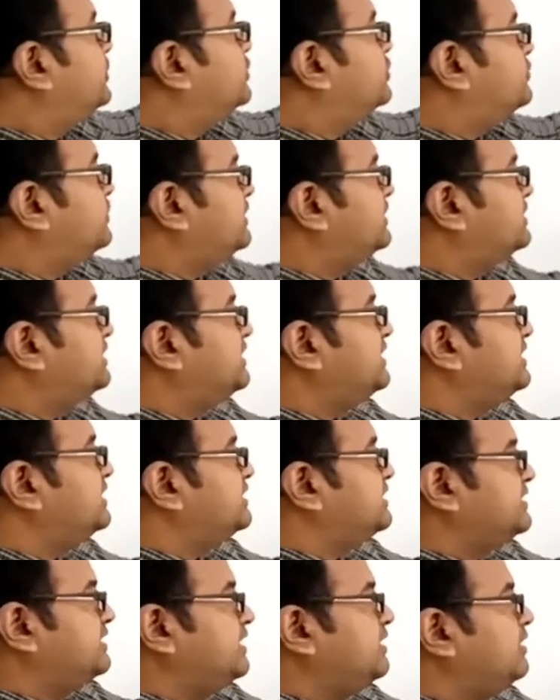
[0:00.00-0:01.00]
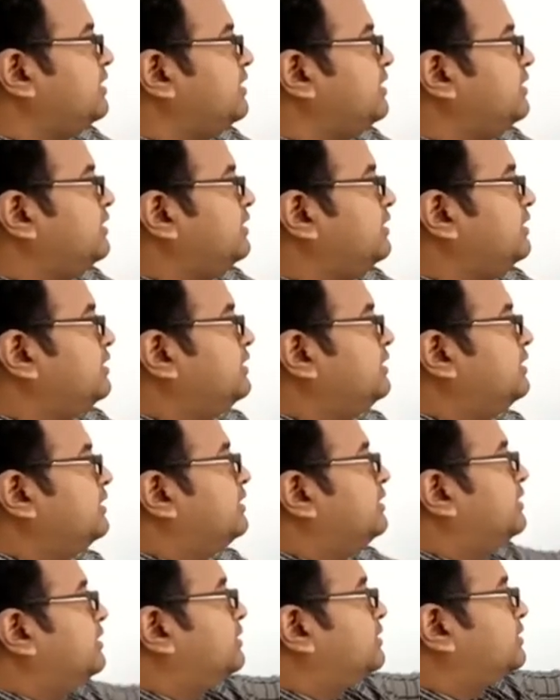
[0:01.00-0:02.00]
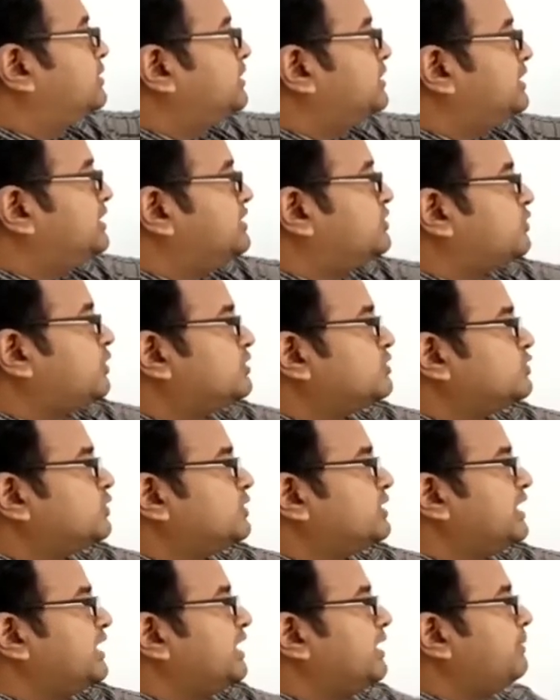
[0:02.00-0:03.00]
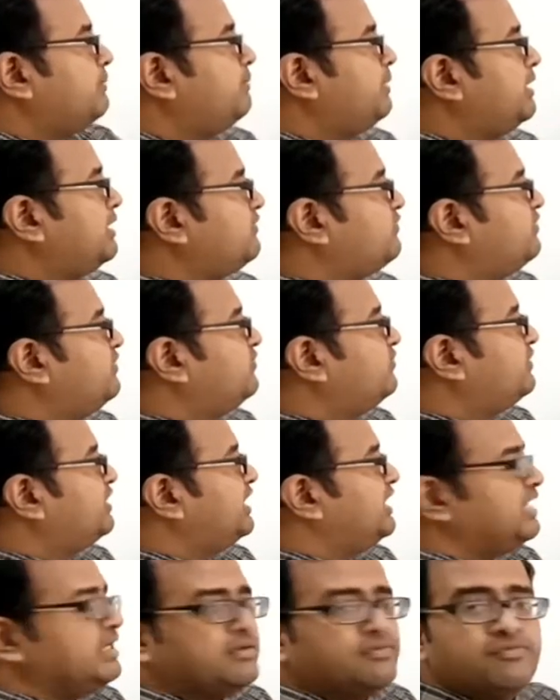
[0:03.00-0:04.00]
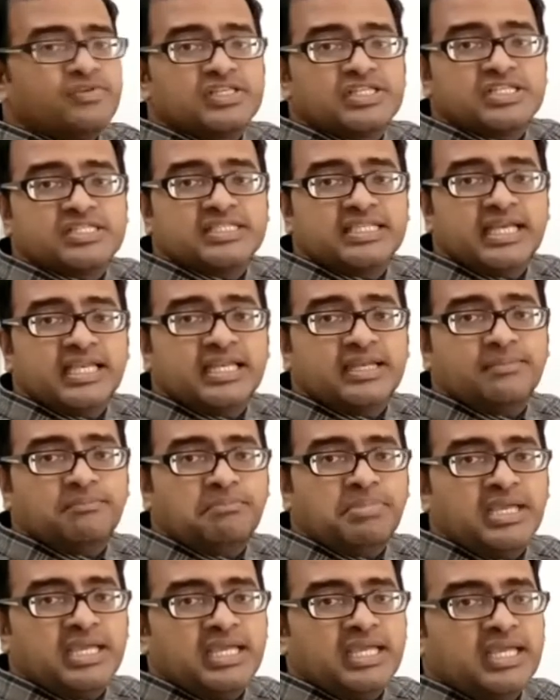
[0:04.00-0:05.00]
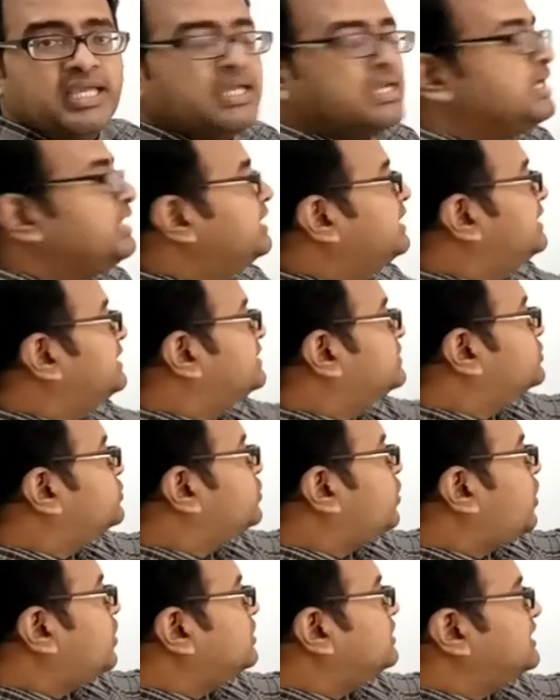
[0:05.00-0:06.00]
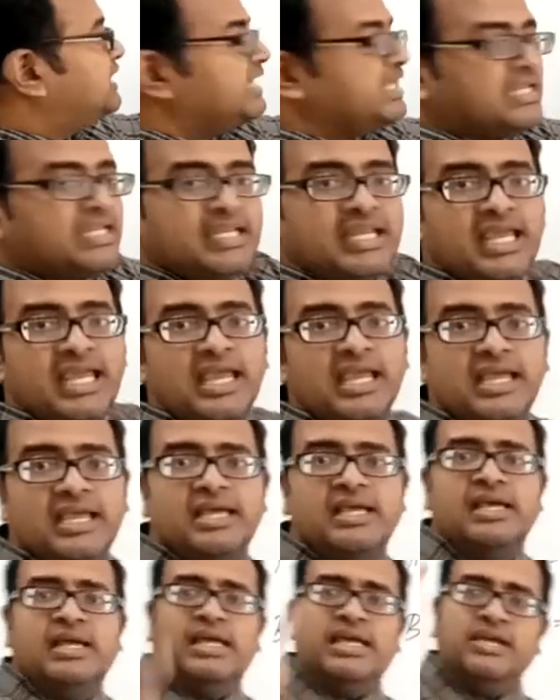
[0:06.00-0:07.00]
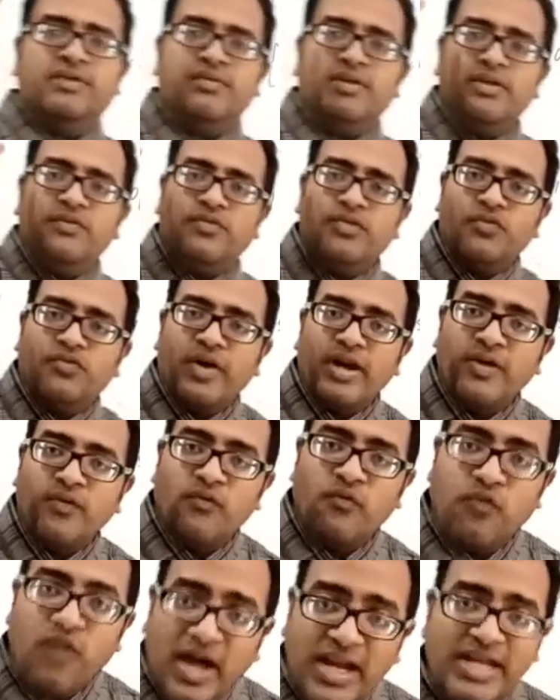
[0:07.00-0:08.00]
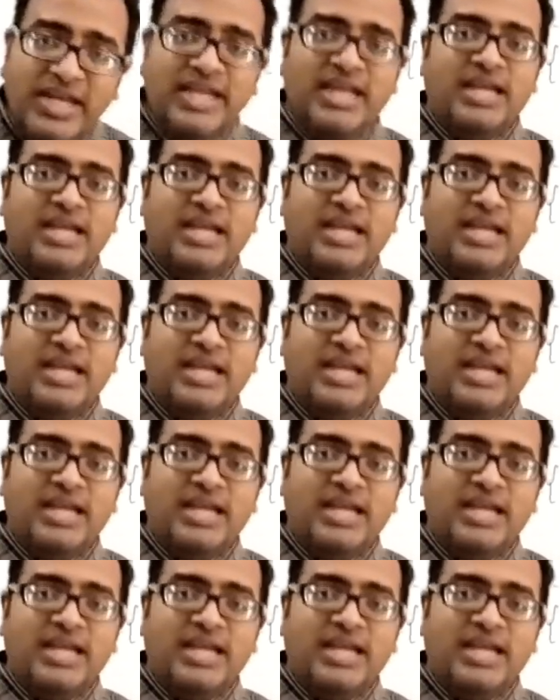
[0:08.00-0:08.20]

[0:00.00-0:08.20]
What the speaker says: 20 it's here, 30 is also there, but 15 which is there in B is not there in A. Even if you find one